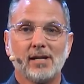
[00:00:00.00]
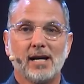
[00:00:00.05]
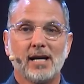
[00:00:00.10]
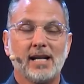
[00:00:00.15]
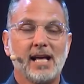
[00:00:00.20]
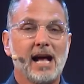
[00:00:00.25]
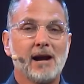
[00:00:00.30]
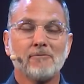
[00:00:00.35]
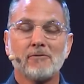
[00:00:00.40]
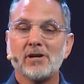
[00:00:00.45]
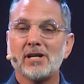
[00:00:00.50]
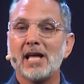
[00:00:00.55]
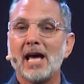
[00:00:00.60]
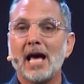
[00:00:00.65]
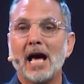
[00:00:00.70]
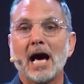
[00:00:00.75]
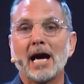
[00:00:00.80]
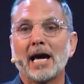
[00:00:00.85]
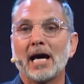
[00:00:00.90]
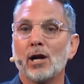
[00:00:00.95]
And every
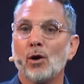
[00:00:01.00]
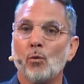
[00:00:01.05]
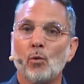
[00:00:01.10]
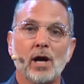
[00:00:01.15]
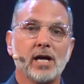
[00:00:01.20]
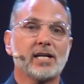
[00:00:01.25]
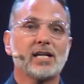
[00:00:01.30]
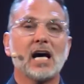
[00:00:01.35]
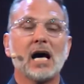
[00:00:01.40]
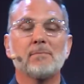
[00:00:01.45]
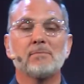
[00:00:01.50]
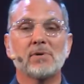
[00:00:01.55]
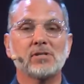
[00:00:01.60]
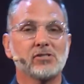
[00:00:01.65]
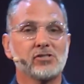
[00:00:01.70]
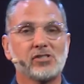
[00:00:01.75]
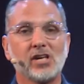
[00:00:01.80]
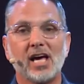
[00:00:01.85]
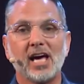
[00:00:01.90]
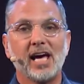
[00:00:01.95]
day I got to wake up
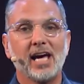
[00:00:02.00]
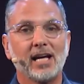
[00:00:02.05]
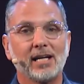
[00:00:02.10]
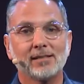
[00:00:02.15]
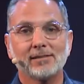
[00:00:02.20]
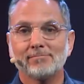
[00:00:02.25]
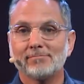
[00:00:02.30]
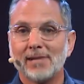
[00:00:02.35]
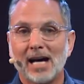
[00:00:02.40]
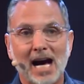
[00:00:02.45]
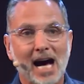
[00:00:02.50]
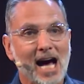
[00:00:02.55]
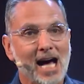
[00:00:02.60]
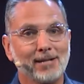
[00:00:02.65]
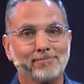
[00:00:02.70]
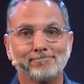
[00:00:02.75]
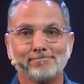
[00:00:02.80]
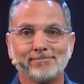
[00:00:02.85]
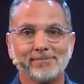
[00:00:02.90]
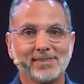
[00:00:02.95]
and say,
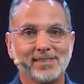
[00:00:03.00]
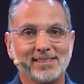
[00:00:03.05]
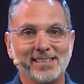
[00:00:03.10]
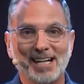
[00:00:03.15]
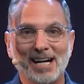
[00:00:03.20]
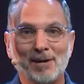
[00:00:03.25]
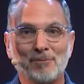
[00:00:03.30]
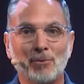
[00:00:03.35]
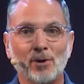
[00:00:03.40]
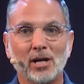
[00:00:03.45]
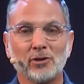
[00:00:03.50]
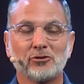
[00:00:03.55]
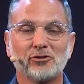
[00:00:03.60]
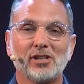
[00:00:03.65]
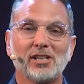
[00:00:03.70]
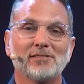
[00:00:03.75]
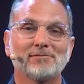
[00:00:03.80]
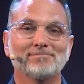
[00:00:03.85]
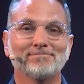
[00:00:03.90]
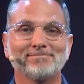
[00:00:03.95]
hi, I'm
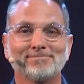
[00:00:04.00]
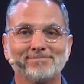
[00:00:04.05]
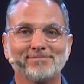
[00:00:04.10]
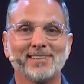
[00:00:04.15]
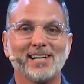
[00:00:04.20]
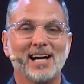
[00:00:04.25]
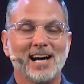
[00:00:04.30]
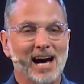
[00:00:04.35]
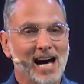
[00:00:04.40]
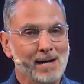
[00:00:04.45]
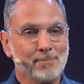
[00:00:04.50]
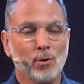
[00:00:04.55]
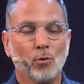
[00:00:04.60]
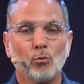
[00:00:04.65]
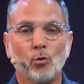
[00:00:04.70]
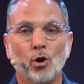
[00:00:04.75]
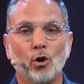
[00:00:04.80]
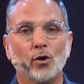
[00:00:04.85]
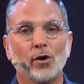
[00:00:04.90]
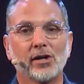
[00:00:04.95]
Rusty. I'm a
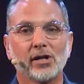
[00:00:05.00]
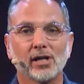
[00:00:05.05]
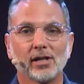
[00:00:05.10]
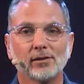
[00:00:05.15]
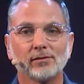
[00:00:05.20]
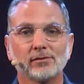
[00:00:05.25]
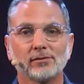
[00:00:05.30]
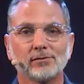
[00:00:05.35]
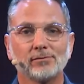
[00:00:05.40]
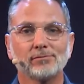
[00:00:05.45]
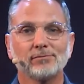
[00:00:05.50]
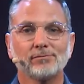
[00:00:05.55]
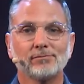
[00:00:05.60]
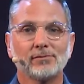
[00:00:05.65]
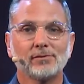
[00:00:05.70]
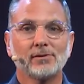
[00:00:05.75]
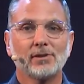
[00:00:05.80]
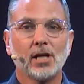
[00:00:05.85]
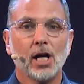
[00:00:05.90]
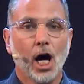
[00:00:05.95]
worrier.
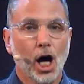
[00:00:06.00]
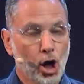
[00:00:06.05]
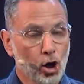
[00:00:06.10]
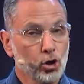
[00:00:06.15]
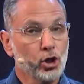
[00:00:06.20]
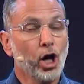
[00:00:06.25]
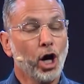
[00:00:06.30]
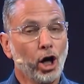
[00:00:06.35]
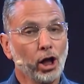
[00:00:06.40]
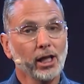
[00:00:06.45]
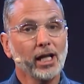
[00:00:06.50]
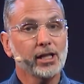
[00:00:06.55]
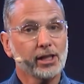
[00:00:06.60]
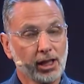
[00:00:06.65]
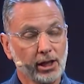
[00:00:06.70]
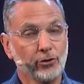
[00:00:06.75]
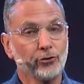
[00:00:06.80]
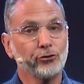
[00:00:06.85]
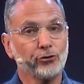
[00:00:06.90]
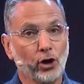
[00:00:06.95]
I'll call it
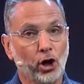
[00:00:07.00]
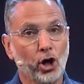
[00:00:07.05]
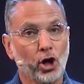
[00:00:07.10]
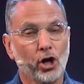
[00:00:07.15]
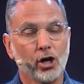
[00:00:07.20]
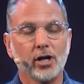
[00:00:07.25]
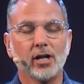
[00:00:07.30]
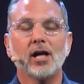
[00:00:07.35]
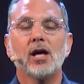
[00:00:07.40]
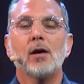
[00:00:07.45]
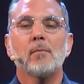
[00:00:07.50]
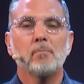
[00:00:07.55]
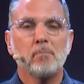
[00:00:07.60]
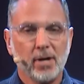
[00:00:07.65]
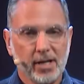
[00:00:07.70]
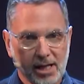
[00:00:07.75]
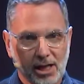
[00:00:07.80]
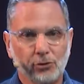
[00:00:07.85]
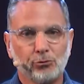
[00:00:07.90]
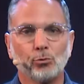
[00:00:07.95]
concern,
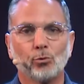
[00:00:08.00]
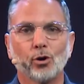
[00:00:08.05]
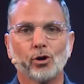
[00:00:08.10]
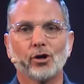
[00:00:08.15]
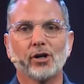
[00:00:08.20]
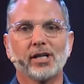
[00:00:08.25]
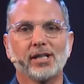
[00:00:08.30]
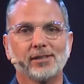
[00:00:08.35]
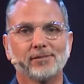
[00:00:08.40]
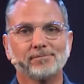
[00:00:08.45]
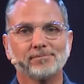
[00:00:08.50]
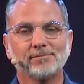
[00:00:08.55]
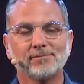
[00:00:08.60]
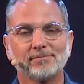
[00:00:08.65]
but it's worry.